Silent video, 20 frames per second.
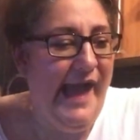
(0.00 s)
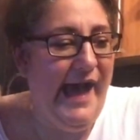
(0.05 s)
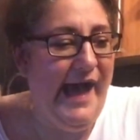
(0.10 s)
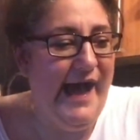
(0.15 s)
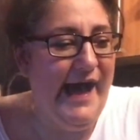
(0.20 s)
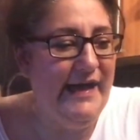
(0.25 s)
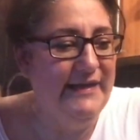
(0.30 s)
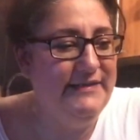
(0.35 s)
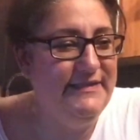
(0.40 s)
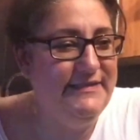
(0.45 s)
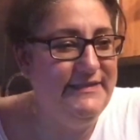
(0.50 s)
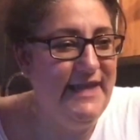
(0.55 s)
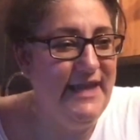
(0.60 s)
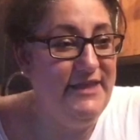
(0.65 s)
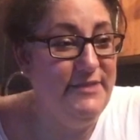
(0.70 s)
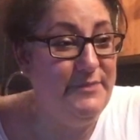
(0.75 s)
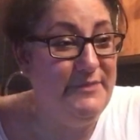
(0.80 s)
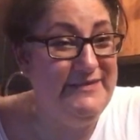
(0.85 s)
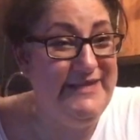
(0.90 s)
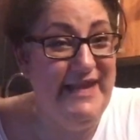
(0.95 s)
And uh,
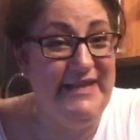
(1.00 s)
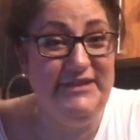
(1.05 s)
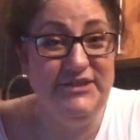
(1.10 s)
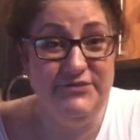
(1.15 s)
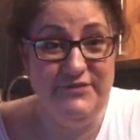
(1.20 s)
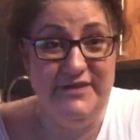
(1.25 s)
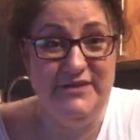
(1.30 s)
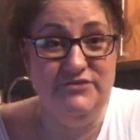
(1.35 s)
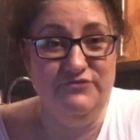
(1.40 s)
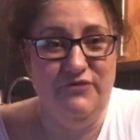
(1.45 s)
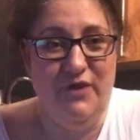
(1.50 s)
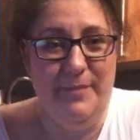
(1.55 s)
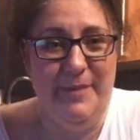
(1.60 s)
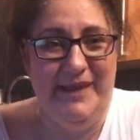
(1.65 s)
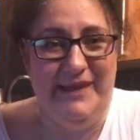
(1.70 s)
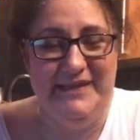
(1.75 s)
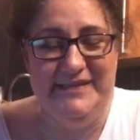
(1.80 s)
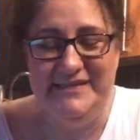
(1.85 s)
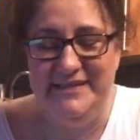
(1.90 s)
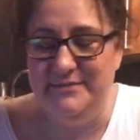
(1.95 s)
the presenter is Rob
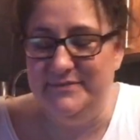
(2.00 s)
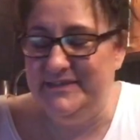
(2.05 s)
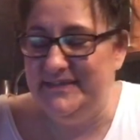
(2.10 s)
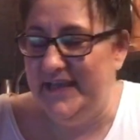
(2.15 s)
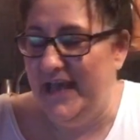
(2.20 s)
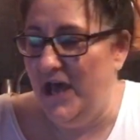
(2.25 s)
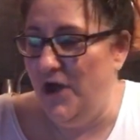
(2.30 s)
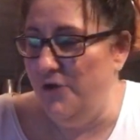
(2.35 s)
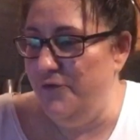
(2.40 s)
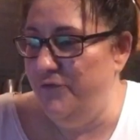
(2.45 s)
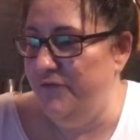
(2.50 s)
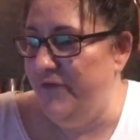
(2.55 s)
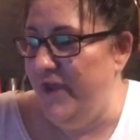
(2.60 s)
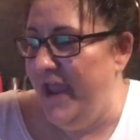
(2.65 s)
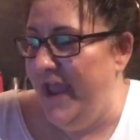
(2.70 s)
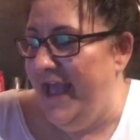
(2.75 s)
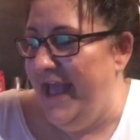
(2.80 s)
Ellis himself.